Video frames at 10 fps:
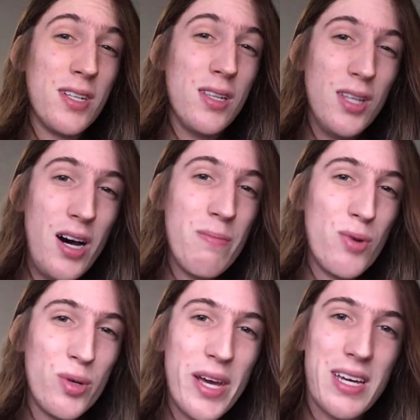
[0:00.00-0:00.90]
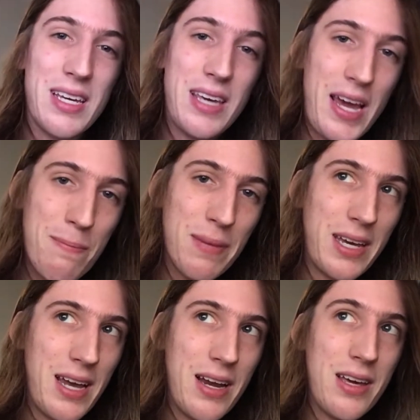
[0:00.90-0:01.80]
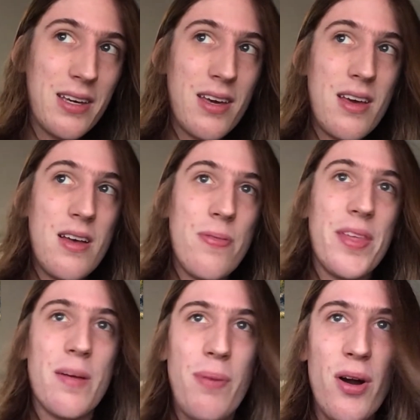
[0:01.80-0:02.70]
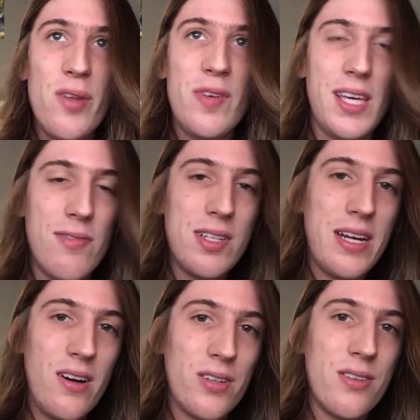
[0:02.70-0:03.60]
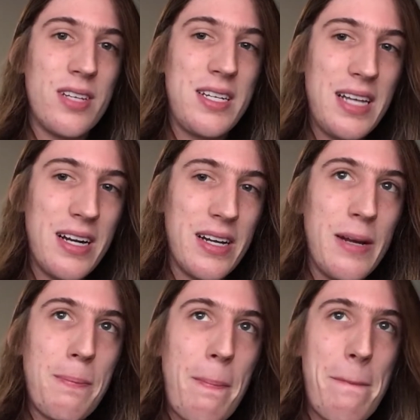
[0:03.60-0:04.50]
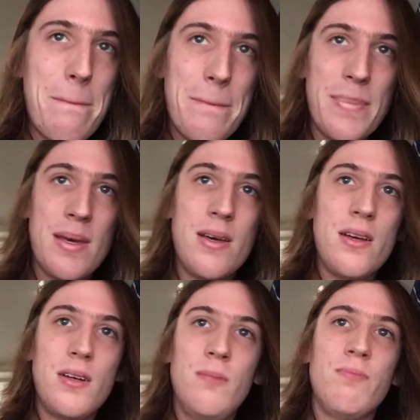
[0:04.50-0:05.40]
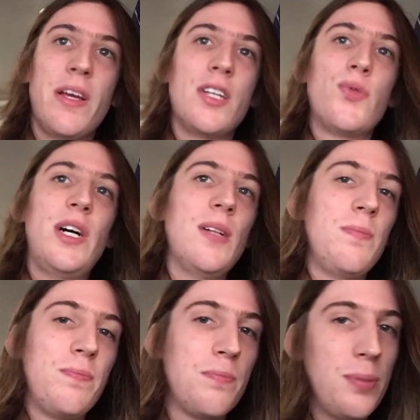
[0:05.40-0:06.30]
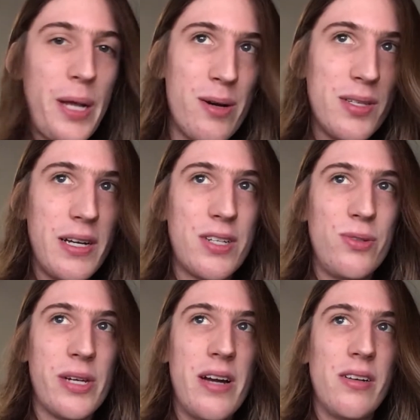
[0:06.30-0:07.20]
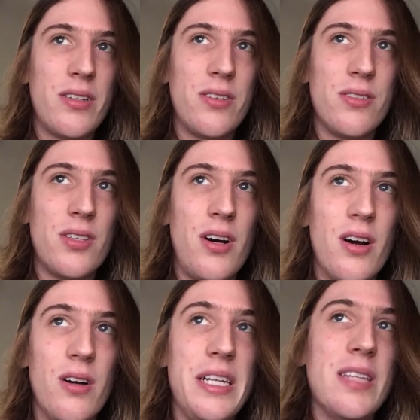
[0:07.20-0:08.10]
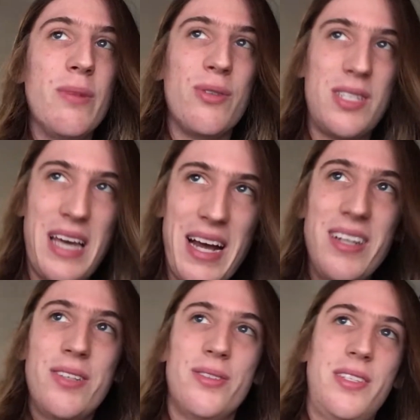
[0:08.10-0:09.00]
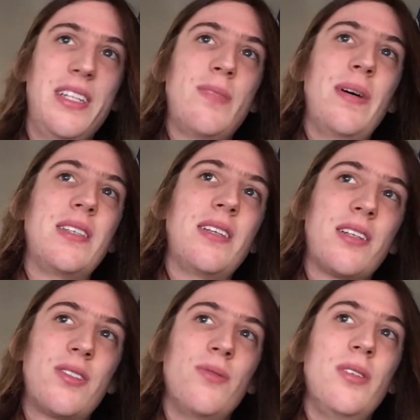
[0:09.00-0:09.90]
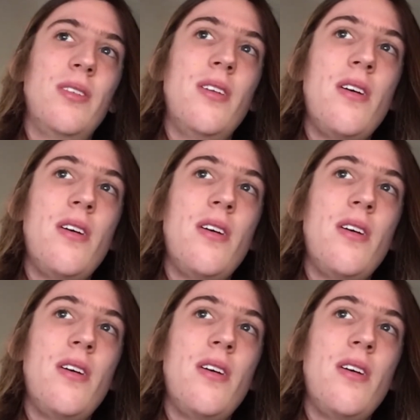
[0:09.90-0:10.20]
a lot more like a game mechanic than a part of a given character's identity. And while player-sexual characters are, in the most technical sense, bisexual,